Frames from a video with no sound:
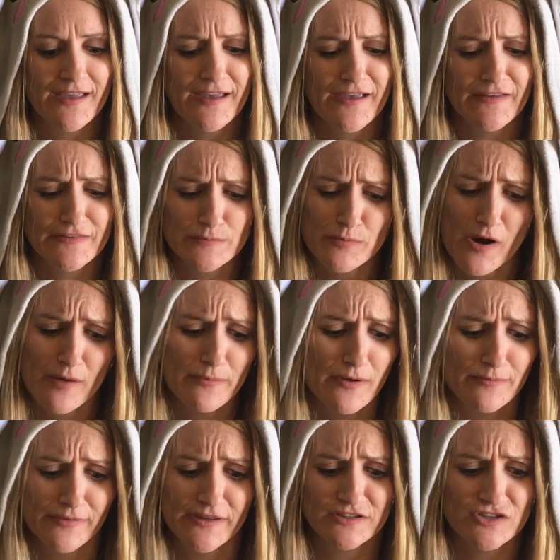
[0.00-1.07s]
He's
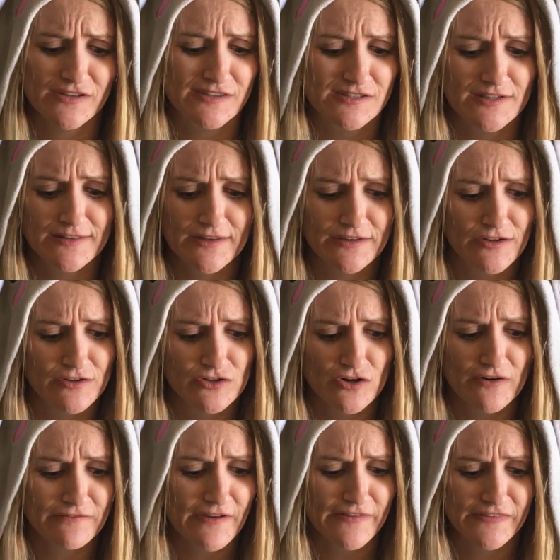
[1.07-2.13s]
probably just a little
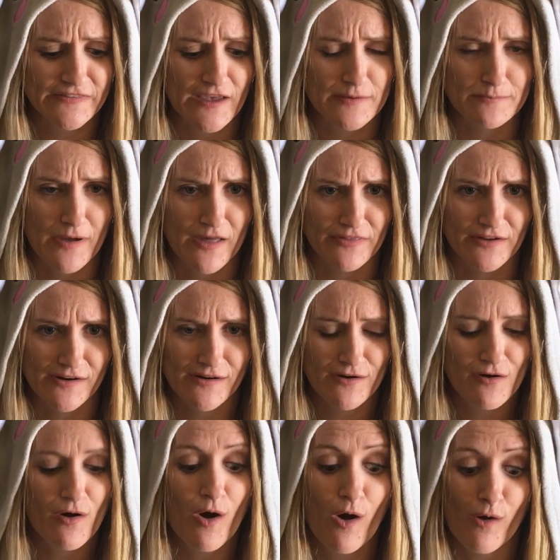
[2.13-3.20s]
nervous, said Mother,
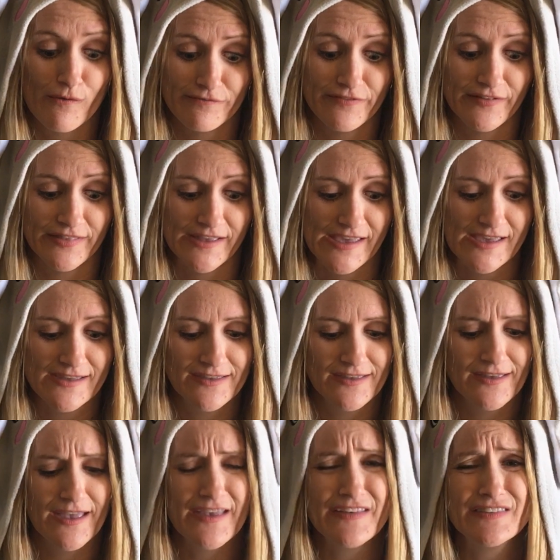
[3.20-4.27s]
hopefully.
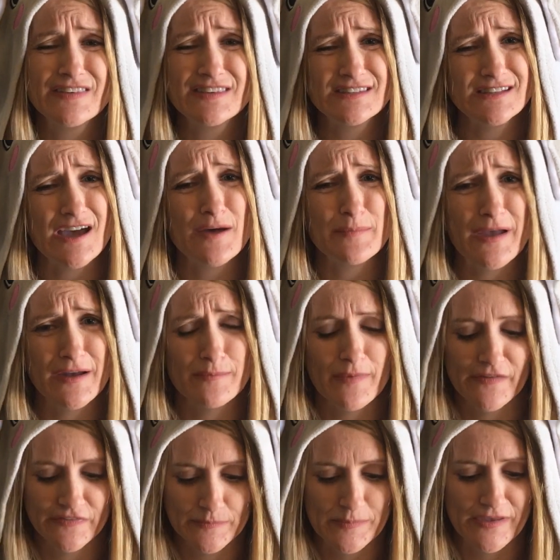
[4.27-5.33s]
His stomach
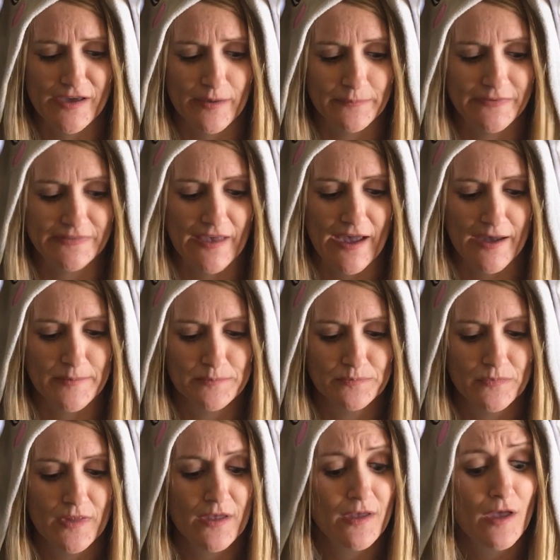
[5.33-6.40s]
must be upset.
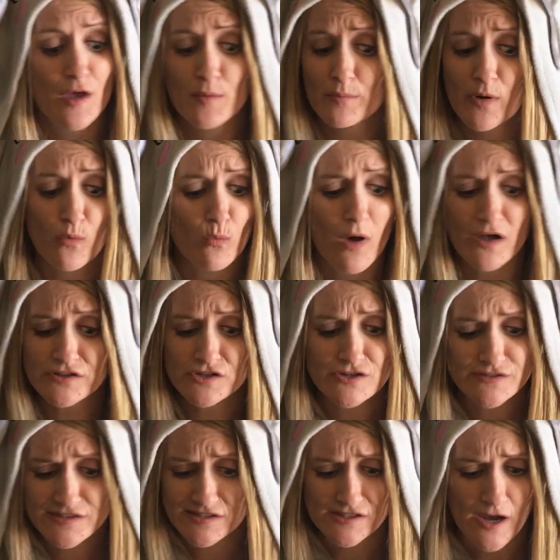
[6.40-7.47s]
But
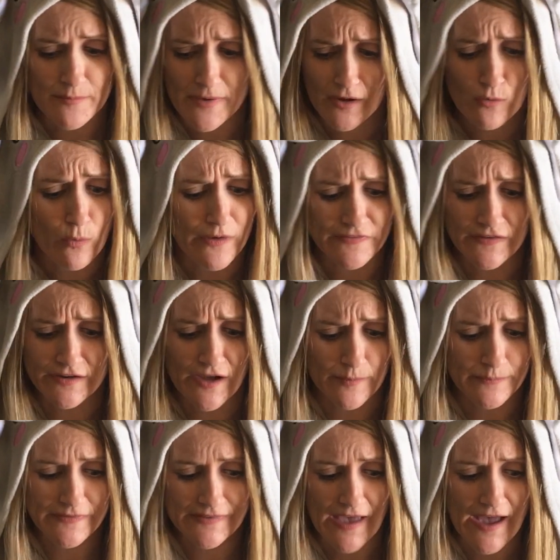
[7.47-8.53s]
Walter's stomach wasn't
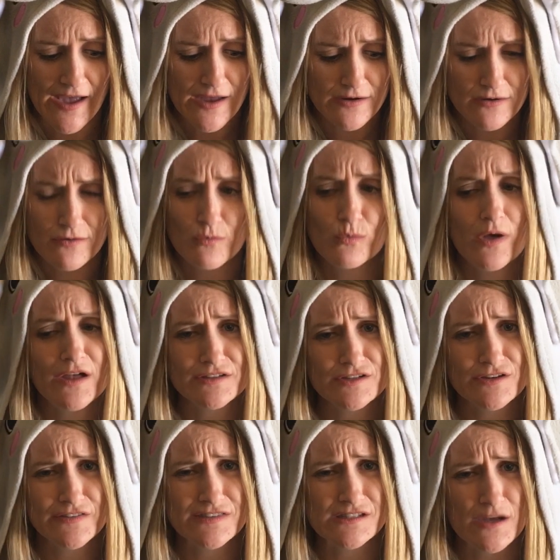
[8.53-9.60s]
upset.
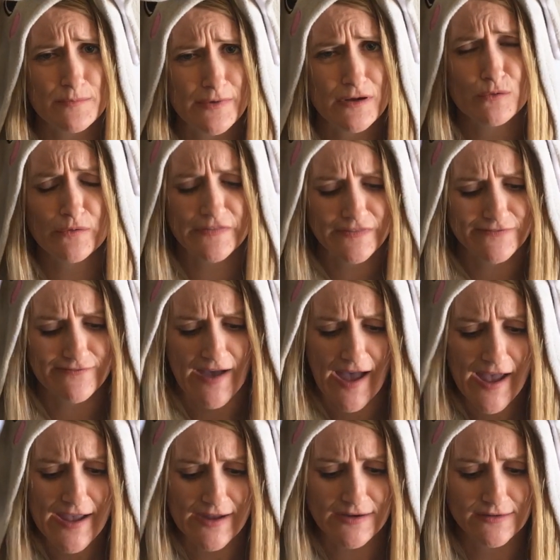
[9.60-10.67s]
Walter's stomach was
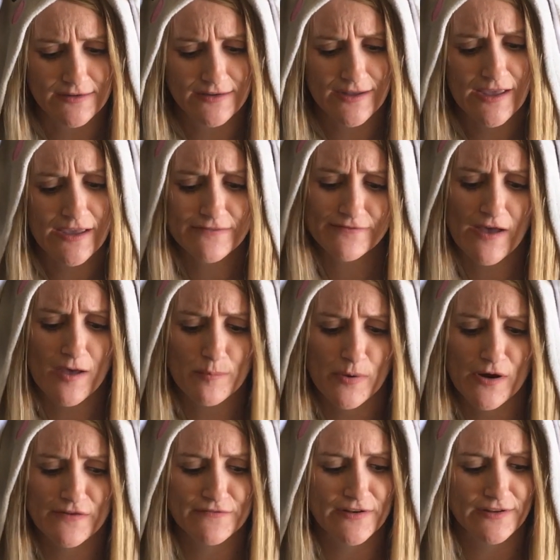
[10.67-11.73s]
fine. He felt
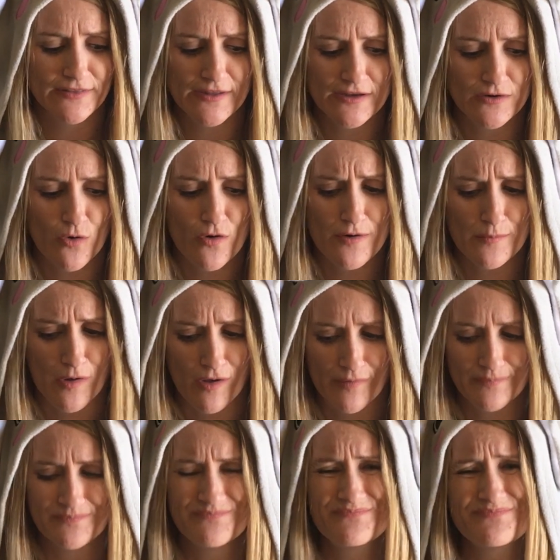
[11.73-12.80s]
perfectly normal.
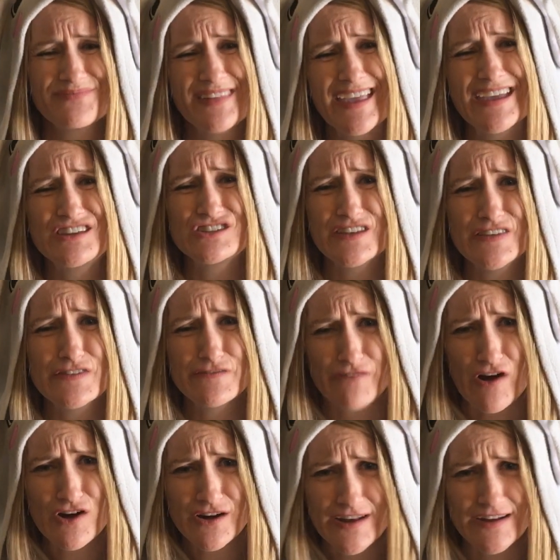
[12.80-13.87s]
He just
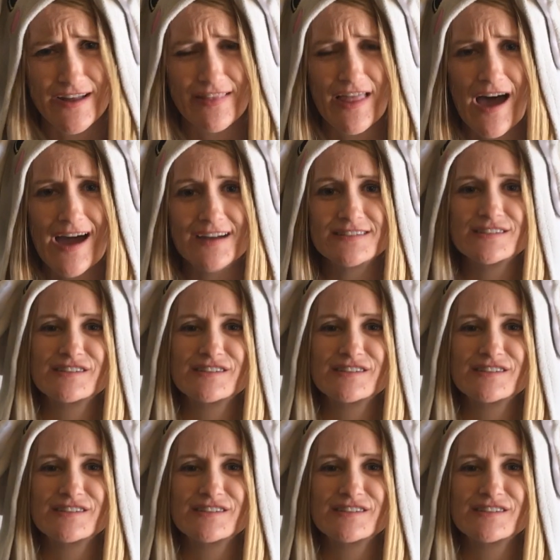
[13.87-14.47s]
farted a lot.